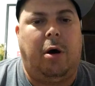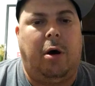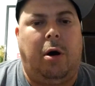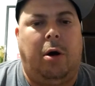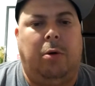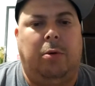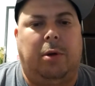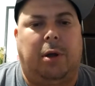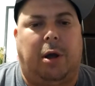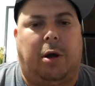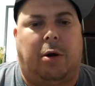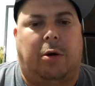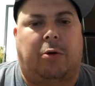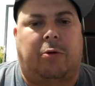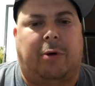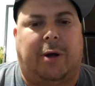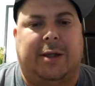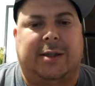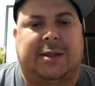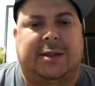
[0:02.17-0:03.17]
only on
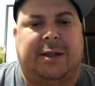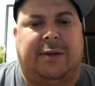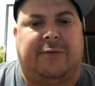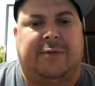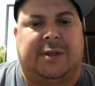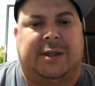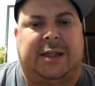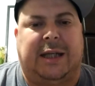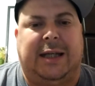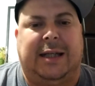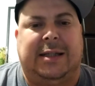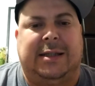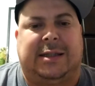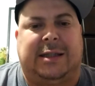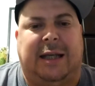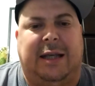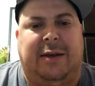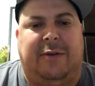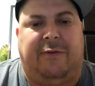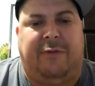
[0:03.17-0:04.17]
Cryse 17
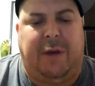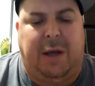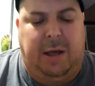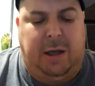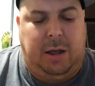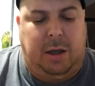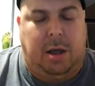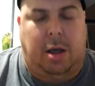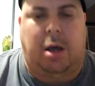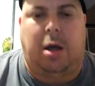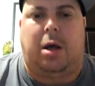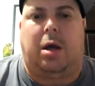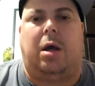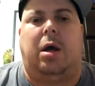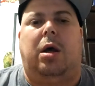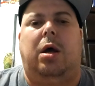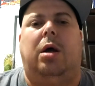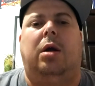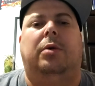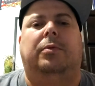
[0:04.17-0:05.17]
TV.
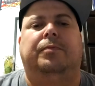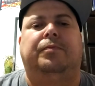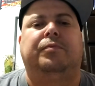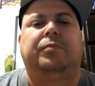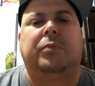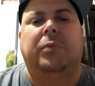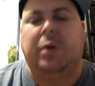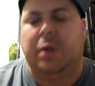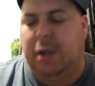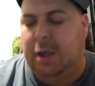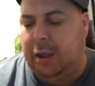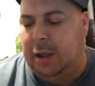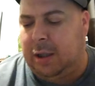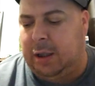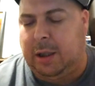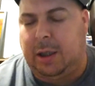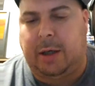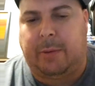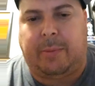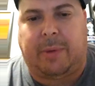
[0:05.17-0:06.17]

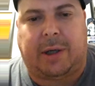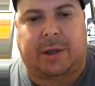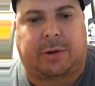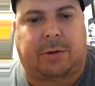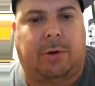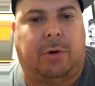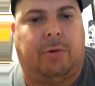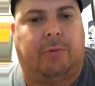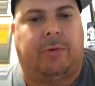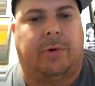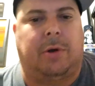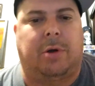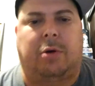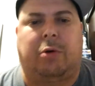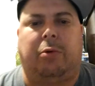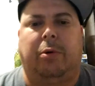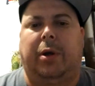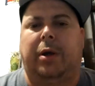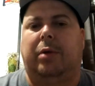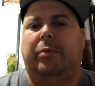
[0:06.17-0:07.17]
Clear my throat real
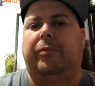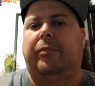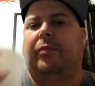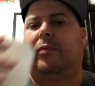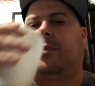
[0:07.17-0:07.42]
quick.